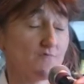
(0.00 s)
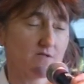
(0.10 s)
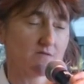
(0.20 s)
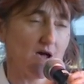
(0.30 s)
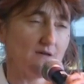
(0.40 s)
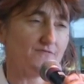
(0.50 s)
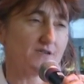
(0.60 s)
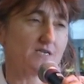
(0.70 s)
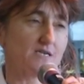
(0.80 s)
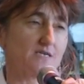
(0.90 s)
Real Life,
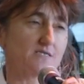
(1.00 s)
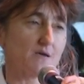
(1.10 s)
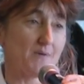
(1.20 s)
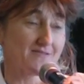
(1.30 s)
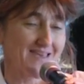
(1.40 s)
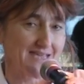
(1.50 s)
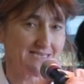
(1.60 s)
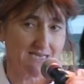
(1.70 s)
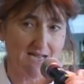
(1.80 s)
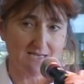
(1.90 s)
and it is about the
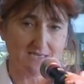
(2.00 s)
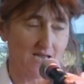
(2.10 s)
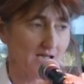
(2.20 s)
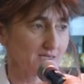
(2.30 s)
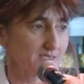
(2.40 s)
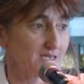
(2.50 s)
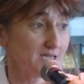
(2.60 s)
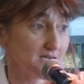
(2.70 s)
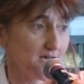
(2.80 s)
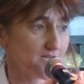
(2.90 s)
internet and
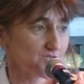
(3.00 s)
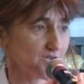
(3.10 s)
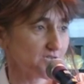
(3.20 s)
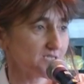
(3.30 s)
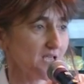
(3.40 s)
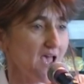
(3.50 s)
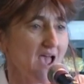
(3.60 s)
teenagers.